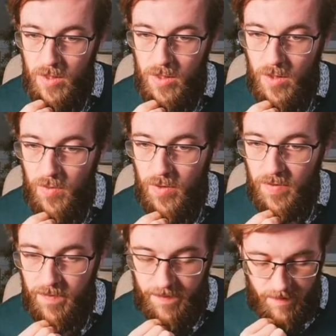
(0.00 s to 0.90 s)

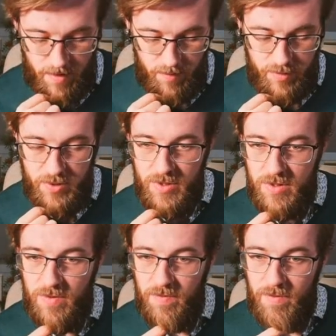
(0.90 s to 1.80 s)
going from
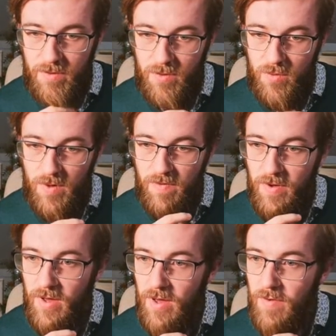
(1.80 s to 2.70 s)
position
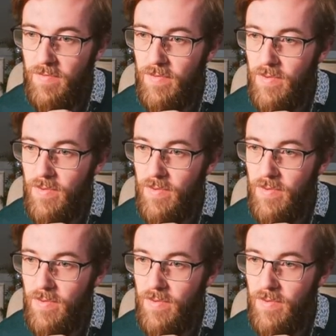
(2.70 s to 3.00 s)
25.